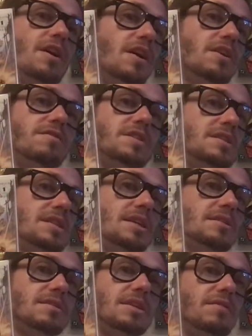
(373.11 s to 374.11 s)
heard of
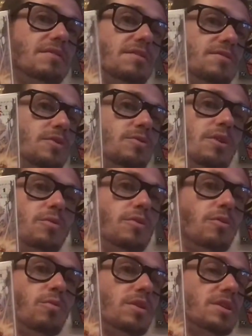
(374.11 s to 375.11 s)
DCeased, even if you don't know what